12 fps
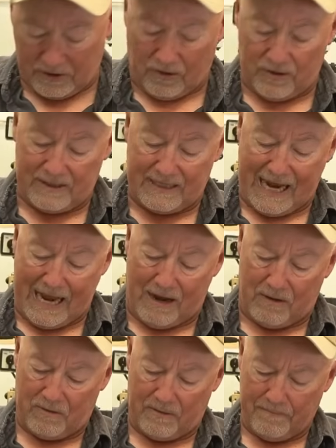starts
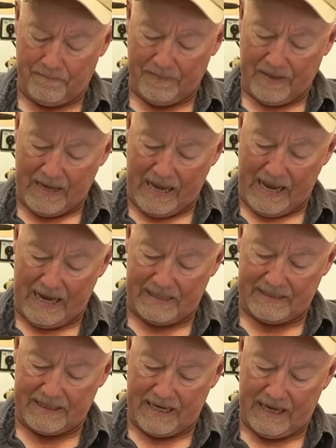out
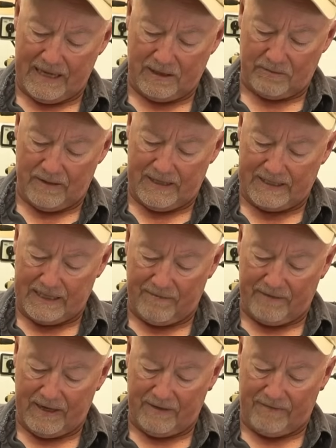as a
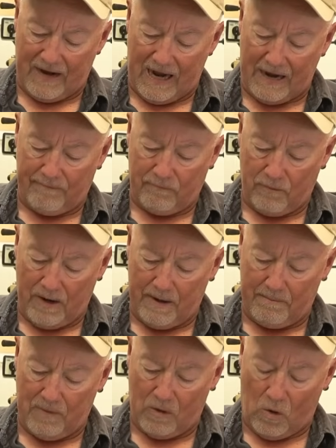375
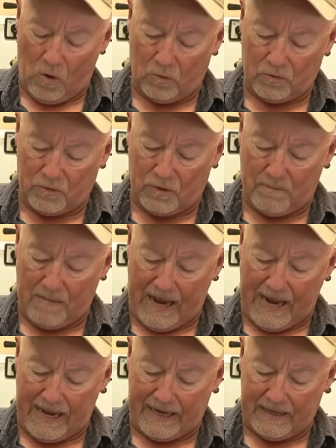REM Ultra
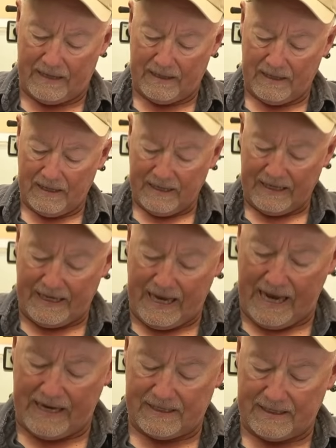Mag
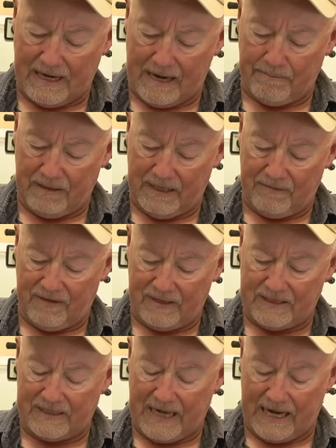case, and I believe
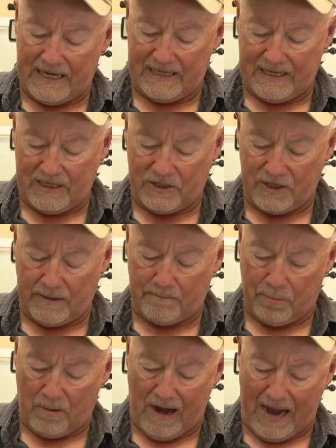this is ADG
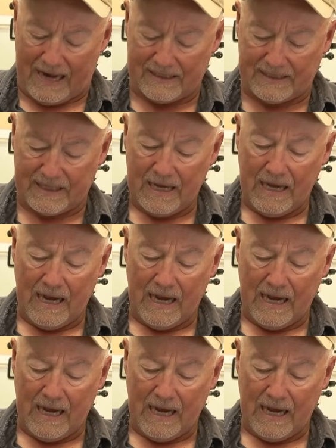brass.